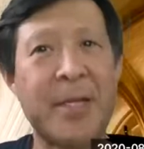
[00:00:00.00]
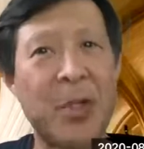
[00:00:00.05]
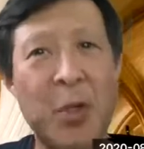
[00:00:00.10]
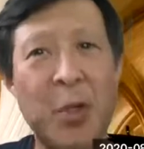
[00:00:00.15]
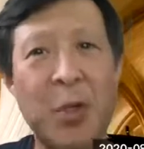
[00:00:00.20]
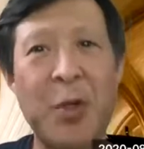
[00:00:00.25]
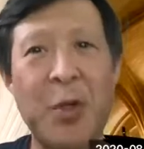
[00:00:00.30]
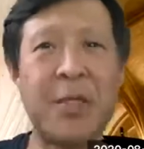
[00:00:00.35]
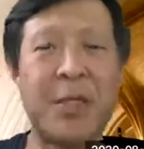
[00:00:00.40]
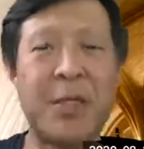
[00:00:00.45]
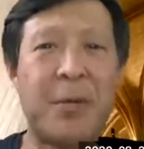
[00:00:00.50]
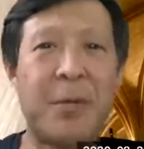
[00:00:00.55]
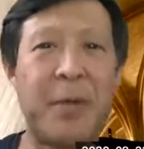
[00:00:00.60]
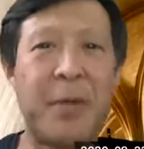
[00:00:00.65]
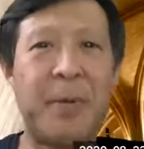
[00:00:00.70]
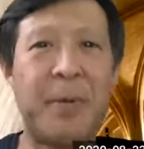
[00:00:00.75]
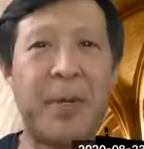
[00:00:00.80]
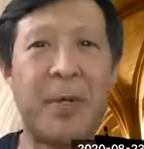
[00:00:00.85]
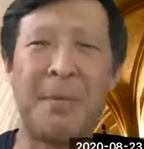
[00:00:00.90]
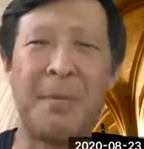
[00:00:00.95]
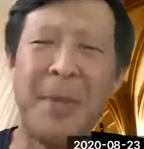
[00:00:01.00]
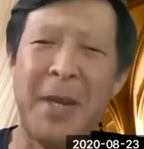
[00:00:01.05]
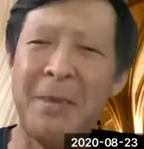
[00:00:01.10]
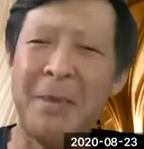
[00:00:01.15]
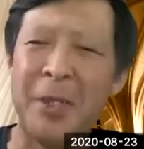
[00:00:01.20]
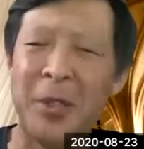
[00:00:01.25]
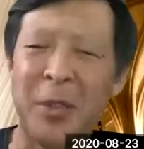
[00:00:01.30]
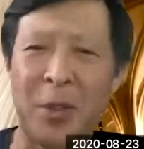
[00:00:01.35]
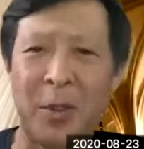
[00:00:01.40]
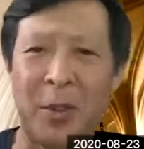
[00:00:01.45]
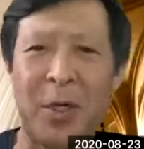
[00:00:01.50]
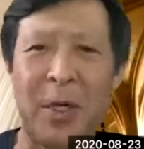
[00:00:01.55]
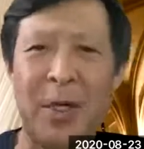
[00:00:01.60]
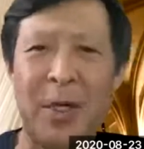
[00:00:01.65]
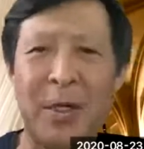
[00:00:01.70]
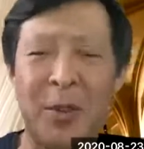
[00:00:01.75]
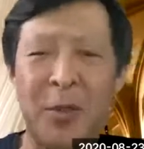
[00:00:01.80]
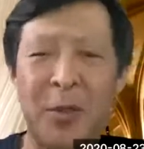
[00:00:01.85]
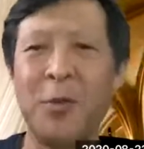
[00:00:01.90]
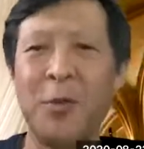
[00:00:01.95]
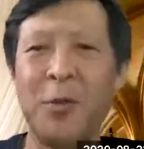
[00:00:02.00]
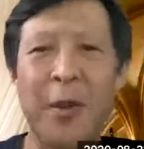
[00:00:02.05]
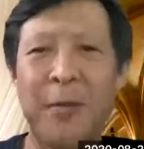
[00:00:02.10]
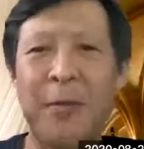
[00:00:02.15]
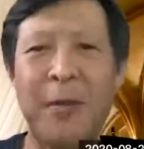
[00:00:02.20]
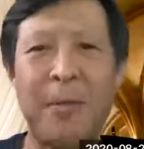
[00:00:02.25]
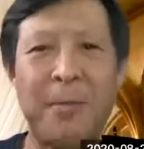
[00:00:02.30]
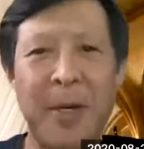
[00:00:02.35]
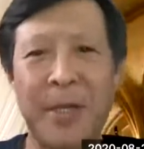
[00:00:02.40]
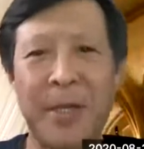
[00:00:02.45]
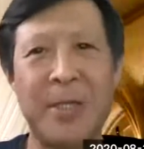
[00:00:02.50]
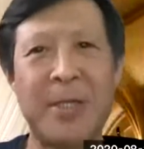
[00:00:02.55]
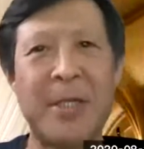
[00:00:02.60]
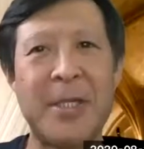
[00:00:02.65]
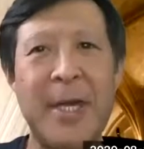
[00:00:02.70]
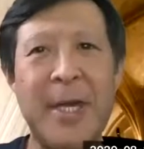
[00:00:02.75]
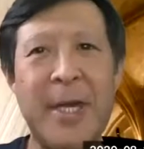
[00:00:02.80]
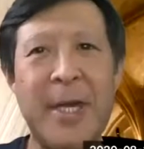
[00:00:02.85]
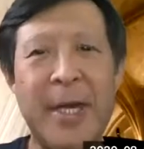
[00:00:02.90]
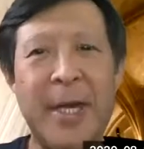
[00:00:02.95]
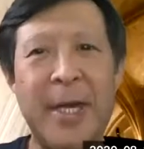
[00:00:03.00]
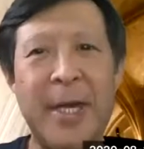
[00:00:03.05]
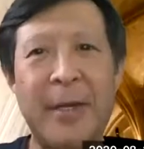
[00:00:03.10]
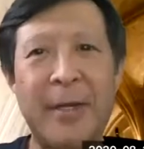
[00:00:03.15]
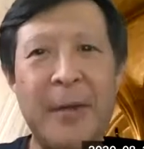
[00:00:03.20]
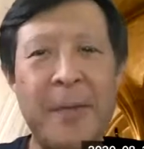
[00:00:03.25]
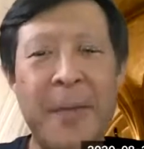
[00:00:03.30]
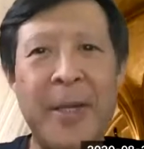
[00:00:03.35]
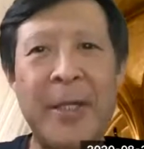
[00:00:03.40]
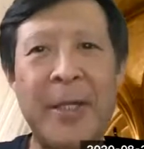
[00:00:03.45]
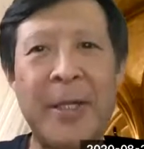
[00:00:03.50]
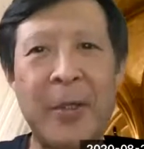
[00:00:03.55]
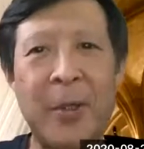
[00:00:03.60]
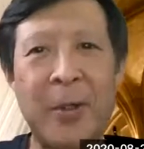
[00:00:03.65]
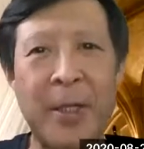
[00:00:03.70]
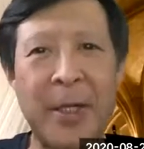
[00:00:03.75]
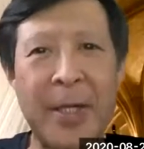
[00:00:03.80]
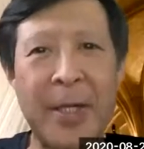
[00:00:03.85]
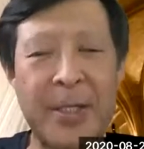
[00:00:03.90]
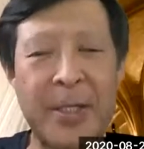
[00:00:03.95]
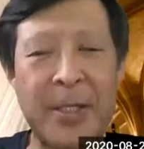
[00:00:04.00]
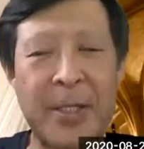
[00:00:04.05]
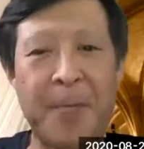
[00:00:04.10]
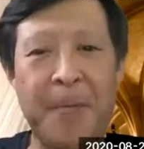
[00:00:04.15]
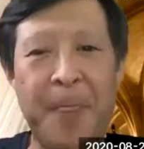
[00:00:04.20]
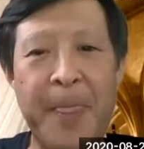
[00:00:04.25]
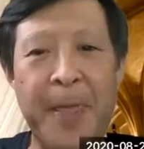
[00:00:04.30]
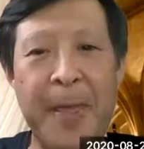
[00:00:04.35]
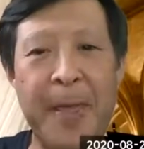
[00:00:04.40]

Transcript: 2 has 3 parts, maybe 2 or 3 parts, depending on the lesson.